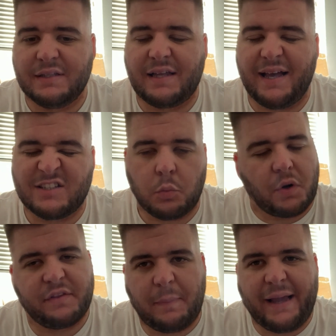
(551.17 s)
that it's
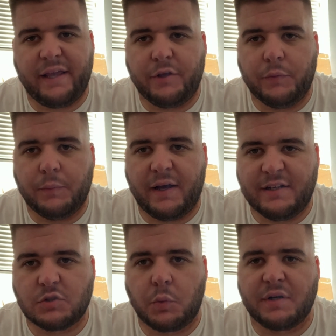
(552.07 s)
worth backing you,
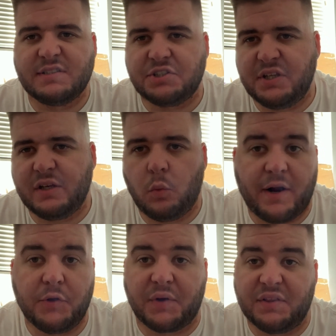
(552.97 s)
and it's worth seeing
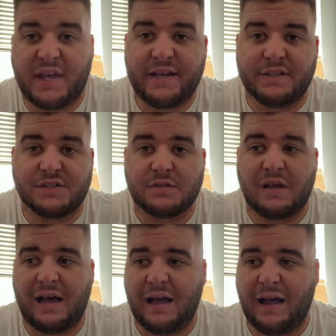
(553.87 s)
where you can take this
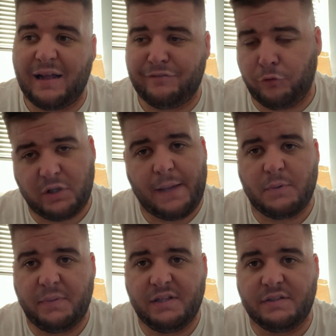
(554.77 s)
at full
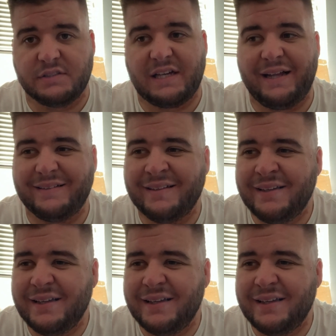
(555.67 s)
capabilities. And